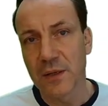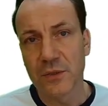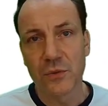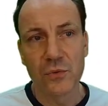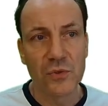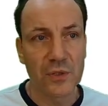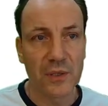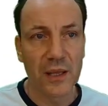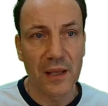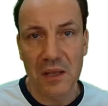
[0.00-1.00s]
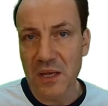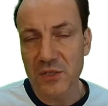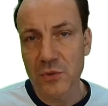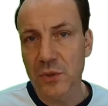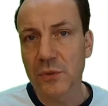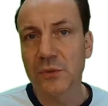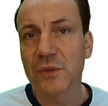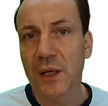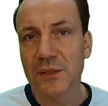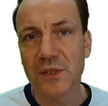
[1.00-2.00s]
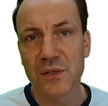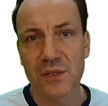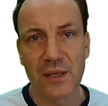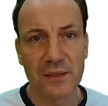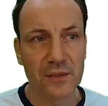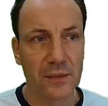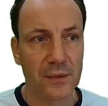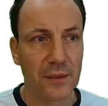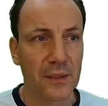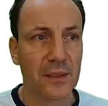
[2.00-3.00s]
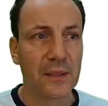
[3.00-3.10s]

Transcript: use an external task scheduler